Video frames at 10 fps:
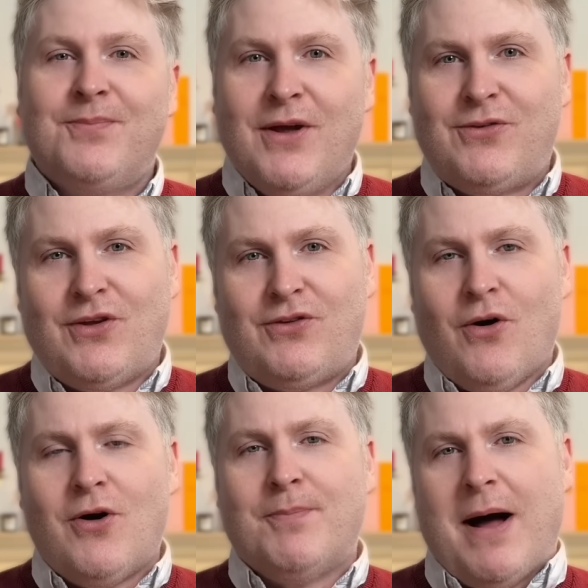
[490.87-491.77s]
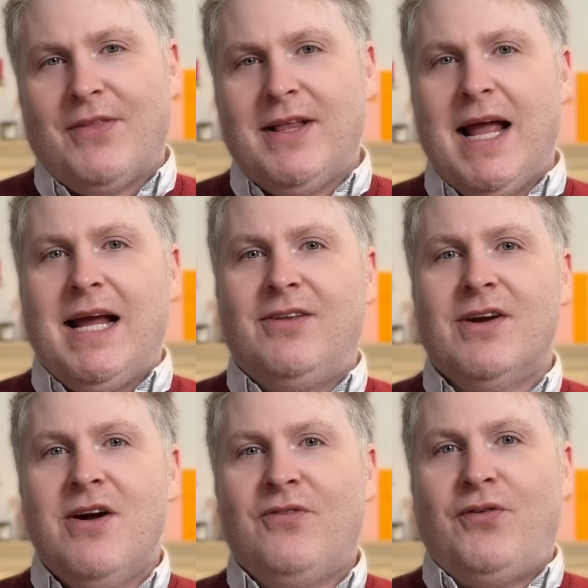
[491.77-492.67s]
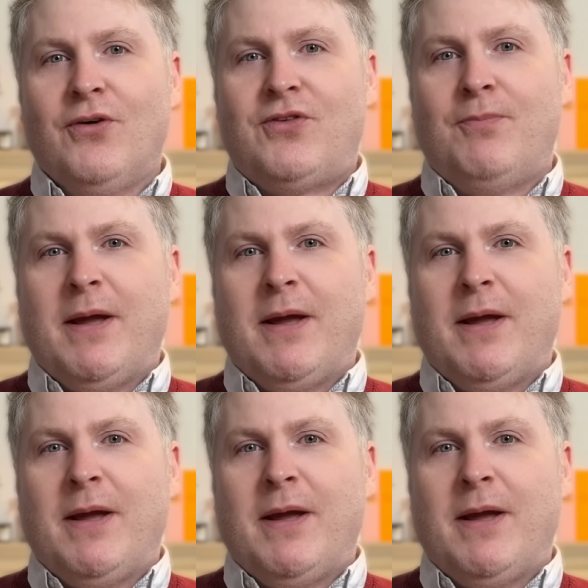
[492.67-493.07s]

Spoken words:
used to talk about the need for us to